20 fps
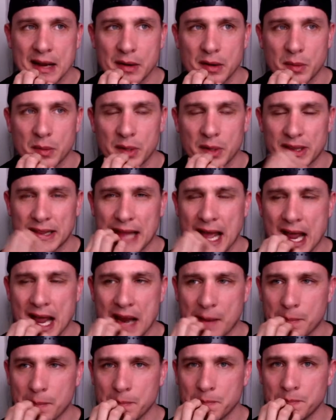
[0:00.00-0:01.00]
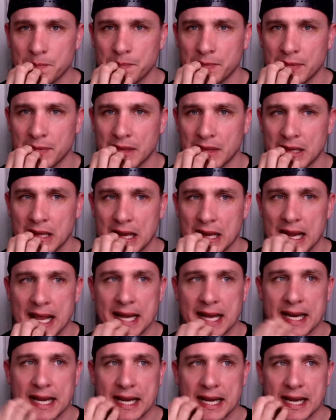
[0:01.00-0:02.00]
with lime,
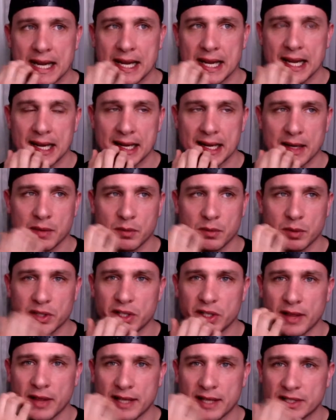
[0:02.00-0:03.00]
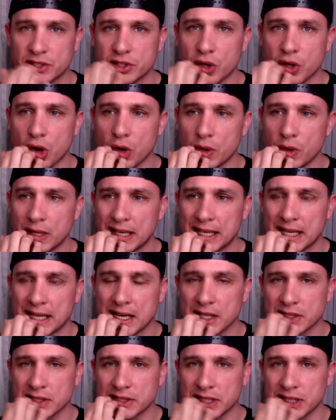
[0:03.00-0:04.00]
and it, it you know, that stone, and it
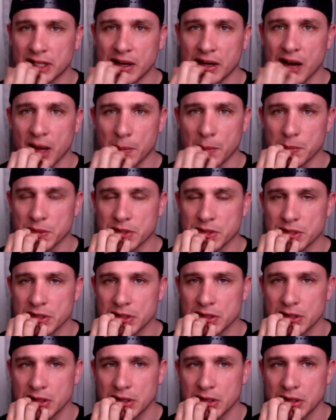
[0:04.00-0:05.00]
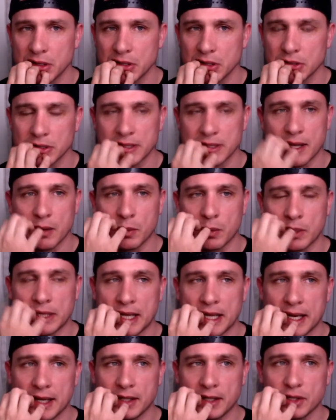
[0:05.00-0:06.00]
cuts their gums so that when
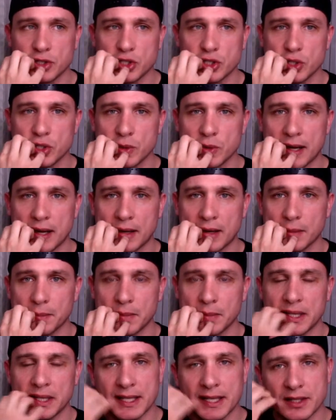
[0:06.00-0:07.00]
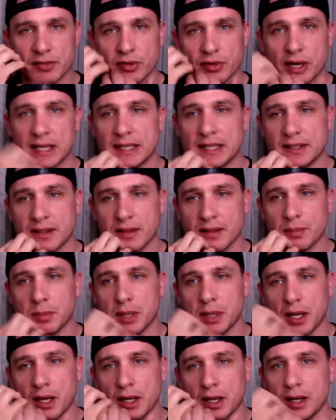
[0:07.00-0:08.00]
they chew on them, it gets right into the
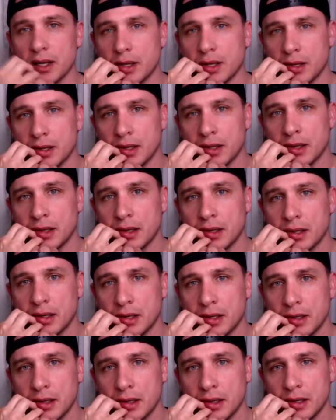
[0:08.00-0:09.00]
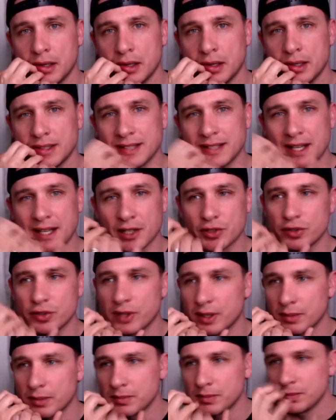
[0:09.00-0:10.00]
blood. Isn't that a
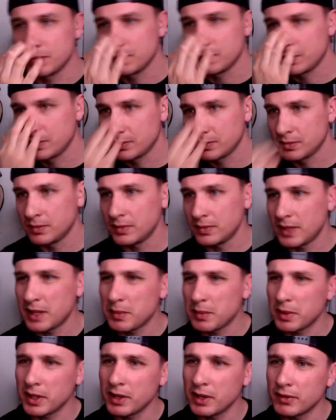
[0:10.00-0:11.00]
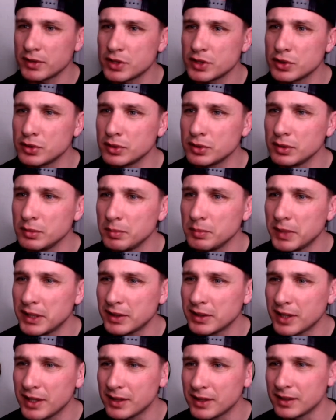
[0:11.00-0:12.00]
trip? Anybody ever chewed
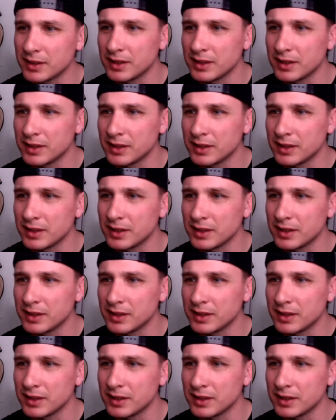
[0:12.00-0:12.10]
betel nut?